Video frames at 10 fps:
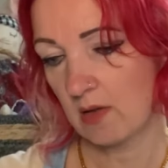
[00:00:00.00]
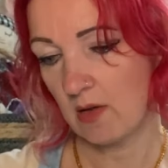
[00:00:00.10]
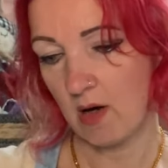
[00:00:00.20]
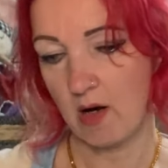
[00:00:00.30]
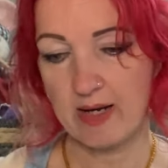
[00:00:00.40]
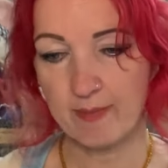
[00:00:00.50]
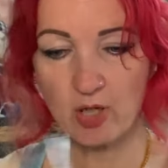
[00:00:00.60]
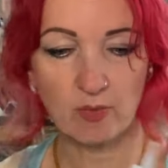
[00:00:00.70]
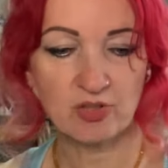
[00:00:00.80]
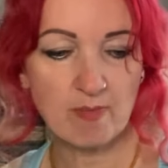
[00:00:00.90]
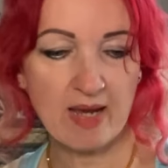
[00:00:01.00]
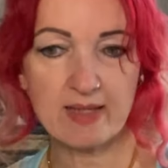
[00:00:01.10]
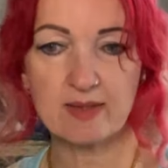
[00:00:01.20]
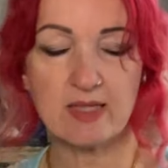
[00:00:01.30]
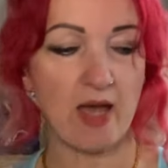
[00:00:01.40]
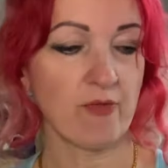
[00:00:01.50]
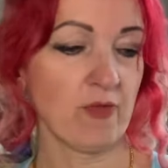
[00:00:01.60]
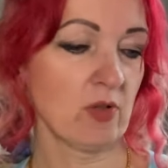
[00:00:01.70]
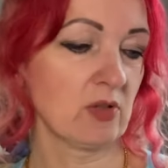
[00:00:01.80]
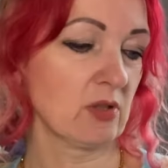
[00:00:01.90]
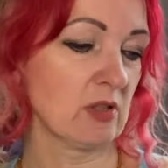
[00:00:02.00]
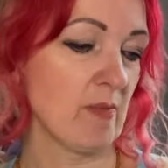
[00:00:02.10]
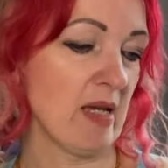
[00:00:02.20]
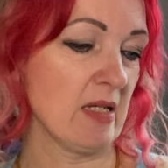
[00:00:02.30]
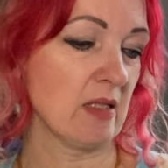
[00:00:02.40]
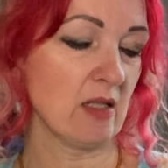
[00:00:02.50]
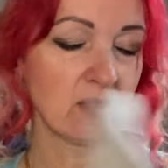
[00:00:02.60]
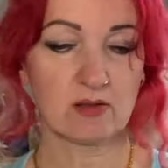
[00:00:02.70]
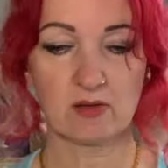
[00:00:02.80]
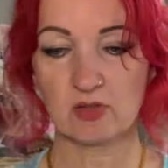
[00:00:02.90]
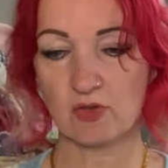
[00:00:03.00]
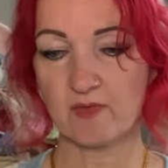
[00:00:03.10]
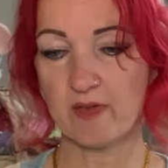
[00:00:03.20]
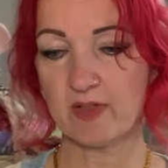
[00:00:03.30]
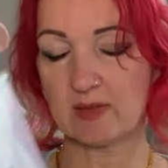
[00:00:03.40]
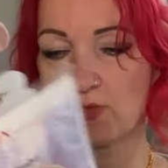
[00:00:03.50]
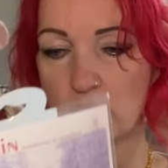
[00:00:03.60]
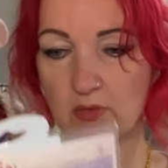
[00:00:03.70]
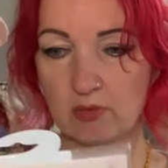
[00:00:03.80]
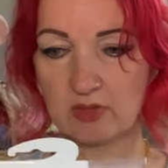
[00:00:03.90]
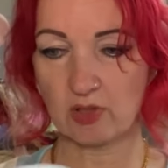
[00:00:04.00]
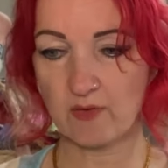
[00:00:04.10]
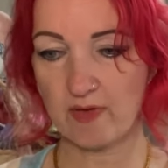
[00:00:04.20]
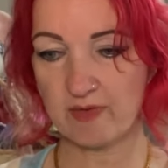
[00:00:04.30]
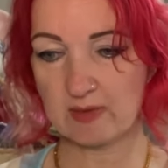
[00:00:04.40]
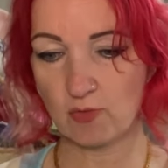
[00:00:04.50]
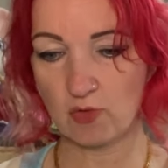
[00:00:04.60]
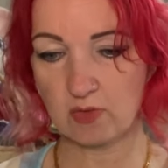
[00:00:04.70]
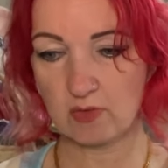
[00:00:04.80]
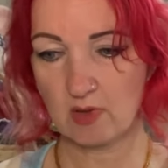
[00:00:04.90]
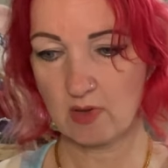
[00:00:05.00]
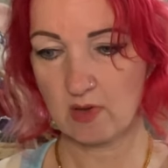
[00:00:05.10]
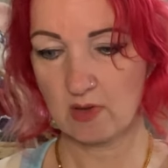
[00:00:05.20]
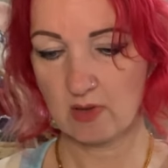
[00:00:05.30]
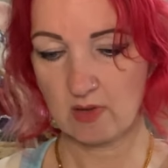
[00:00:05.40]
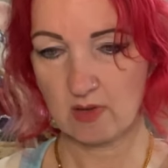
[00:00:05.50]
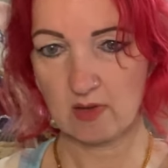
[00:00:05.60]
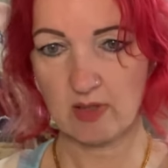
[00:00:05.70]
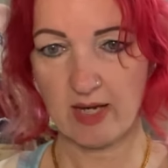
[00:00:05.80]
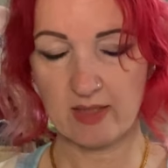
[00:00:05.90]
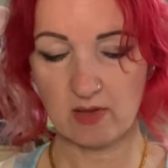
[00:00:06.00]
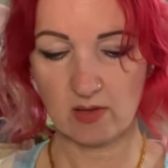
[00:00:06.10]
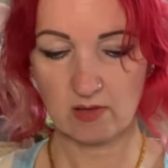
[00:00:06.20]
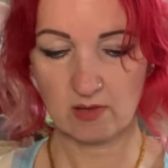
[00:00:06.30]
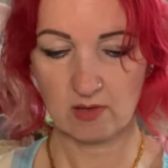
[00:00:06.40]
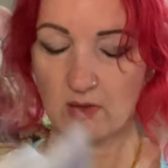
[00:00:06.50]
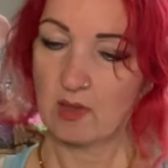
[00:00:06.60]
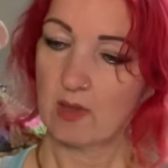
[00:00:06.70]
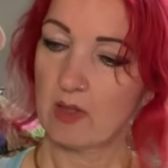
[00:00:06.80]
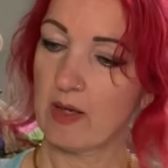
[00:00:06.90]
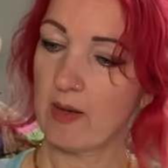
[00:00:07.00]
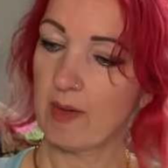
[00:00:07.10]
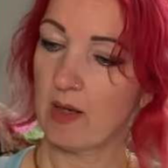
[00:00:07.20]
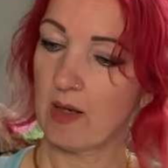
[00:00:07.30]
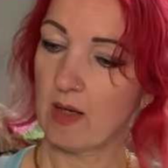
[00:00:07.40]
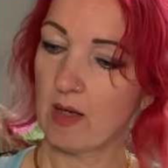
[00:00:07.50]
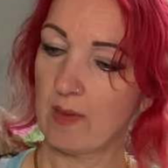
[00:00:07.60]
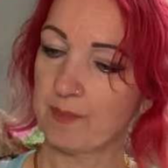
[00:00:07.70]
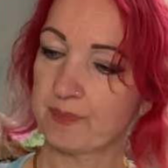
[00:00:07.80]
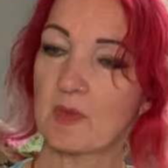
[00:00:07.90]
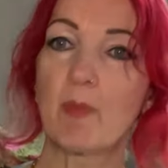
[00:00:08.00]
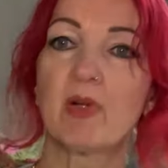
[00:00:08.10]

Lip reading: I am going to make the effort to make it. It's got very small, it's on a very small Ada, but